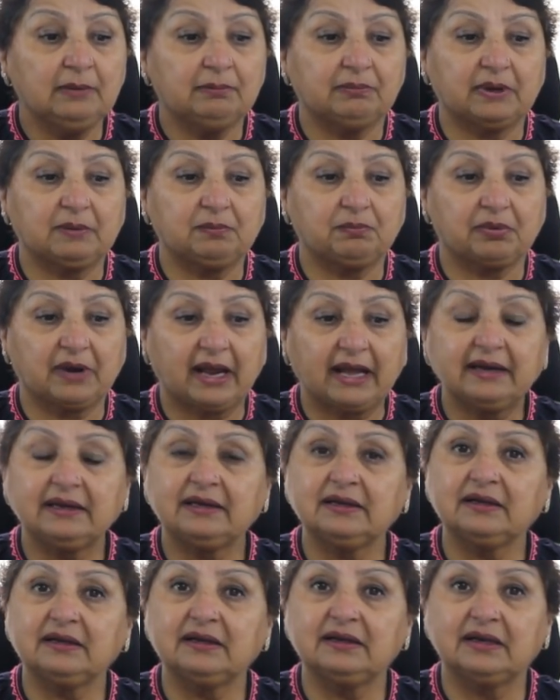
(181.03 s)
but
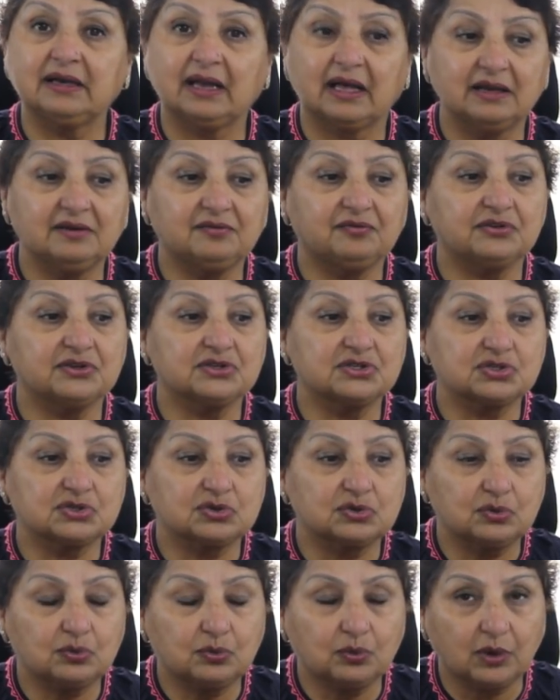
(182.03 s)
practical life
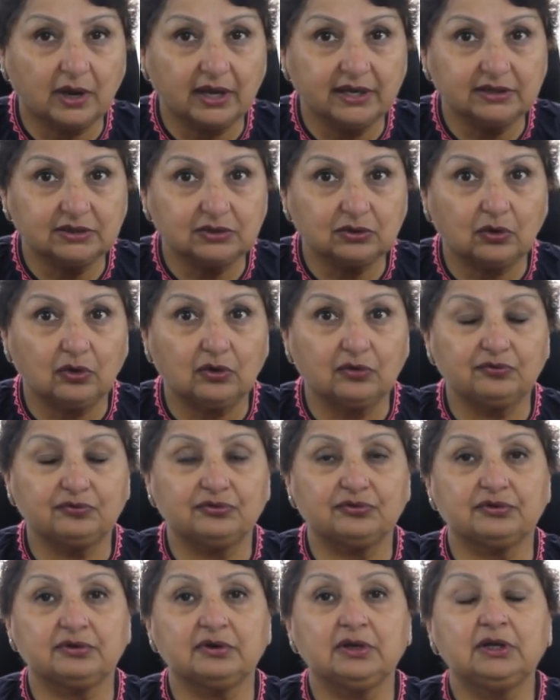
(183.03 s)
is quite
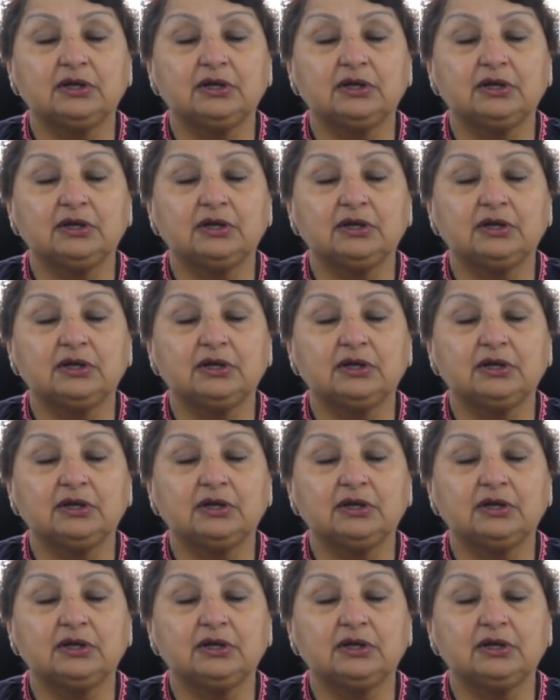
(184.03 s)
often